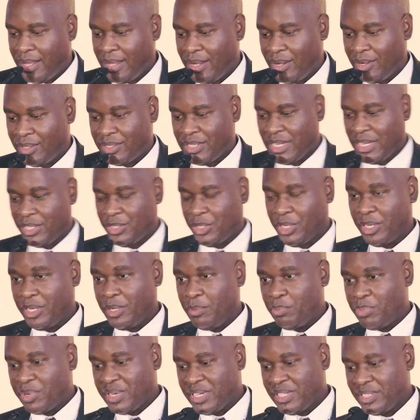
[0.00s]
I was actually
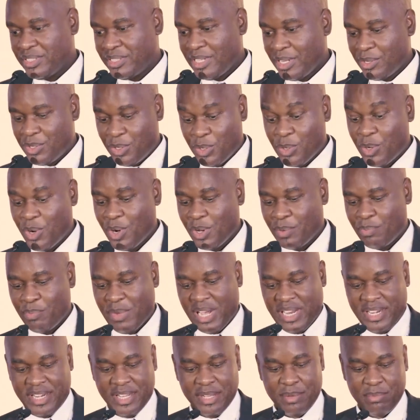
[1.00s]
impressed that you got
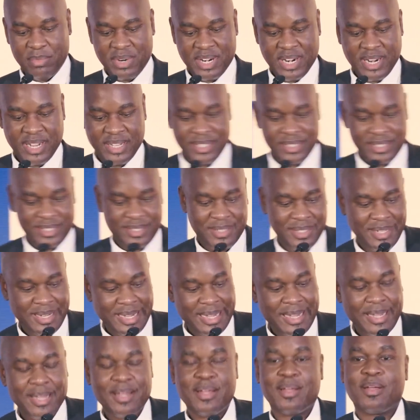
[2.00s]
my name right,
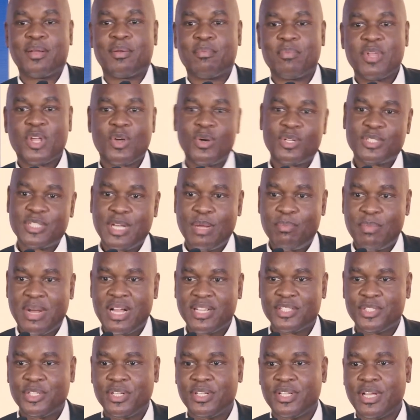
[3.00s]
because
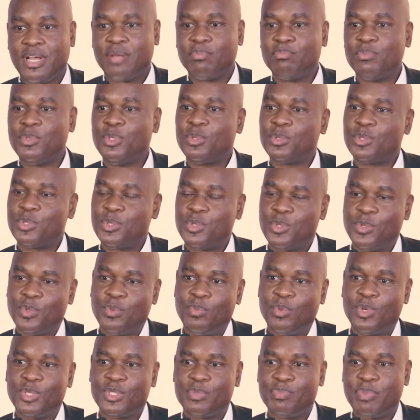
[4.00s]
I'm used to
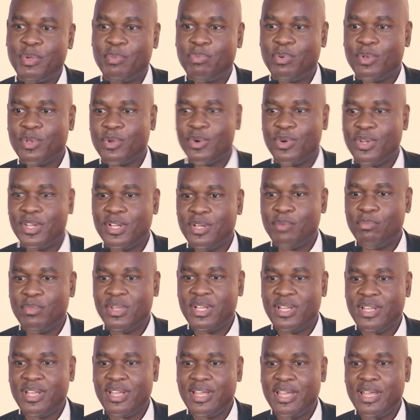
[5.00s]
most people calling
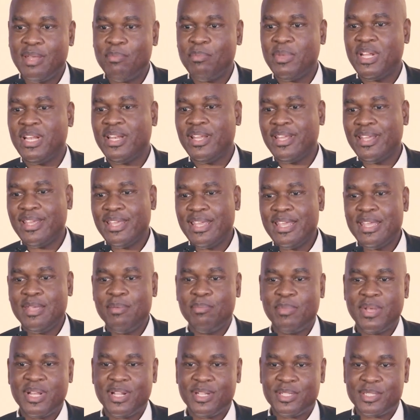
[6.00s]
me Emily,
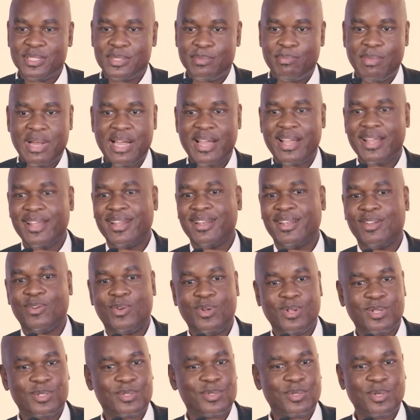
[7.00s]
Email, Smile,
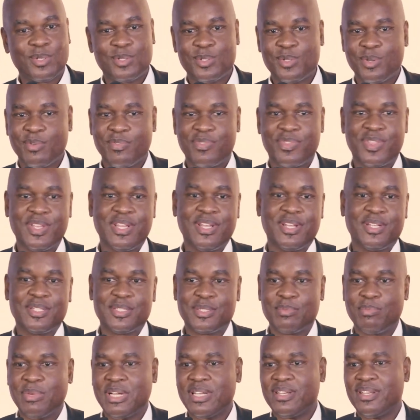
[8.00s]
all sorts of
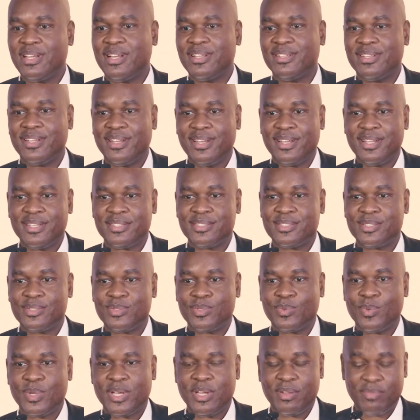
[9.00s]
things, but
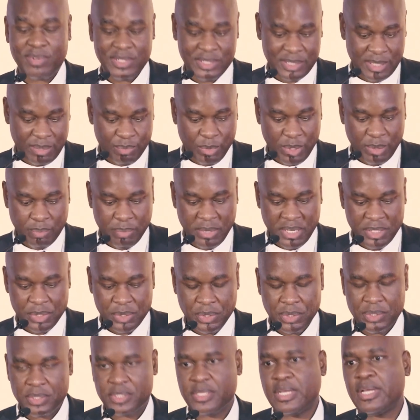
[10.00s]
nonetheless, whenever someone
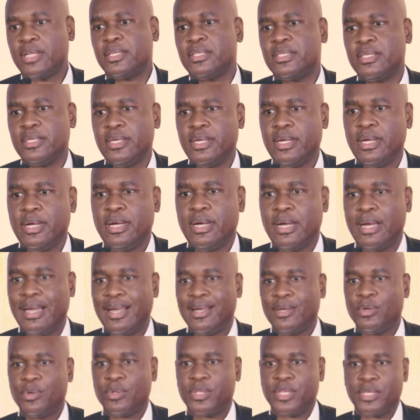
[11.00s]
mentions that,
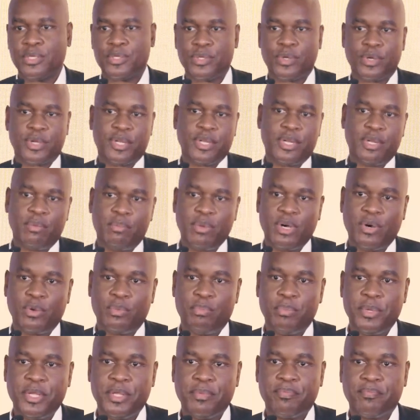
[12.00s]
I know they're talking about
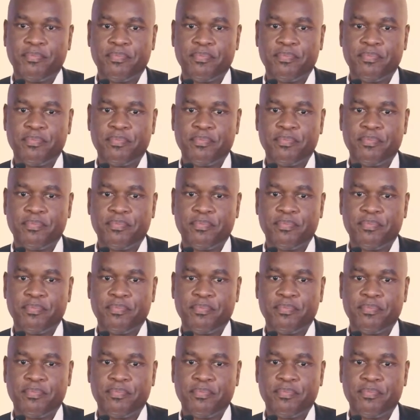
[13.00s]
me.